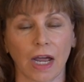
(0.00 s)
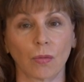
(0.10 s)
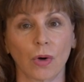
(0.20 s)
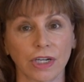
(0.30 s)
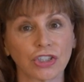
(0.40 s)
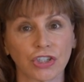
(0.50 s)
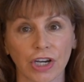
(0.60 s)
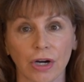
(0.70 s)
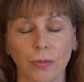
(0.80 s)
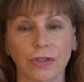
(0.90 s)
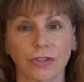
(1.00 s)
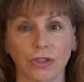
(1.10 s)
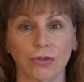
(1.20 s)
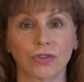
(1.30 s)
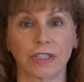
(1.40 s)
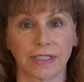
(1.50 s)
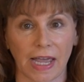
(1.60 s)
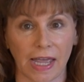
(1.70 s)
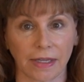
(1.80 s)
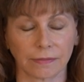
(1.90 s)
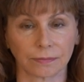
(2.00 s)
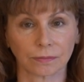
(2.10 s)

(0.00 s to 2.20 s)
I want to share with you today.